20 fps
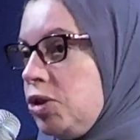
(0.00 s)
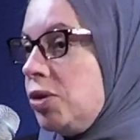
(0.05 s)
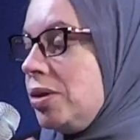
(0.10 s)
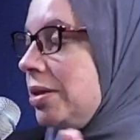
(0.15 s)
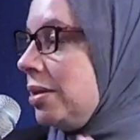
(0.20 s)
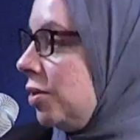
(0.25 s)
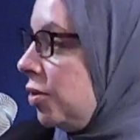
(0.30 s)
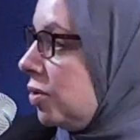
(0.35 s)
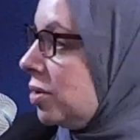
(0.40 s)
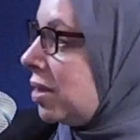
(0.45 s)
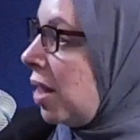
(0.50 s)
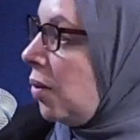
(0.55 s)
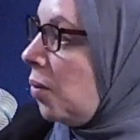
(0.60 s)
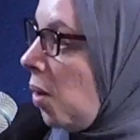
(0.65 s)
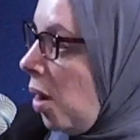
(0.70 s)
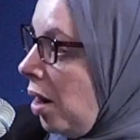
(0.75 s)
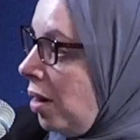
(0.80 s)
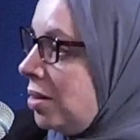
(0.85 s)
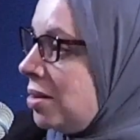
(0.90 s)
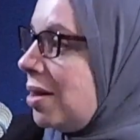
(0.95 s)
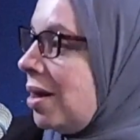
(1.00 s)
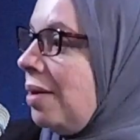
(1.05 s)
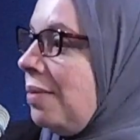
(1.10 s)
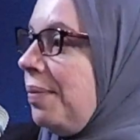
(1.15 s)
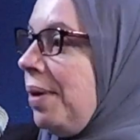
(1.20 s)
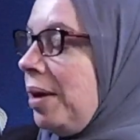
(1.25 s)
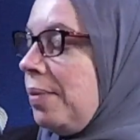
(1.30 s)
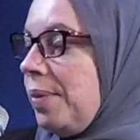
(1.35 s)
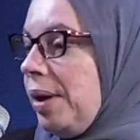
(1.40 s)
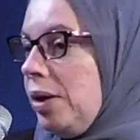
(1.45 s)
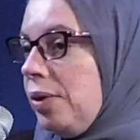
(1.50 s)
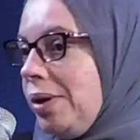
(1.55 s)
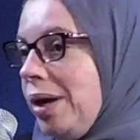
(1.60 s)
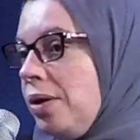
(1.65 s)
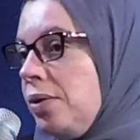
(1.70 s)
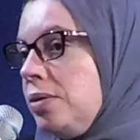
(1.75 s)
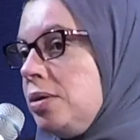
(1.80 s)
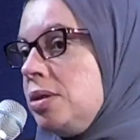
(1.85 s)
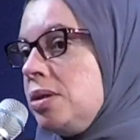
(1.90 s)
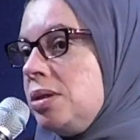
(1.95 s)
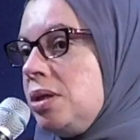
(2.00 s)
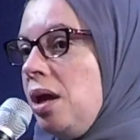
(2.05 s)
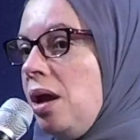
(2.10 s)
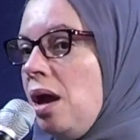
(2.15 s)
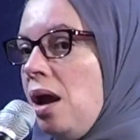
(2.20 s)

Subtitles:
as little as I want. I make my own hours.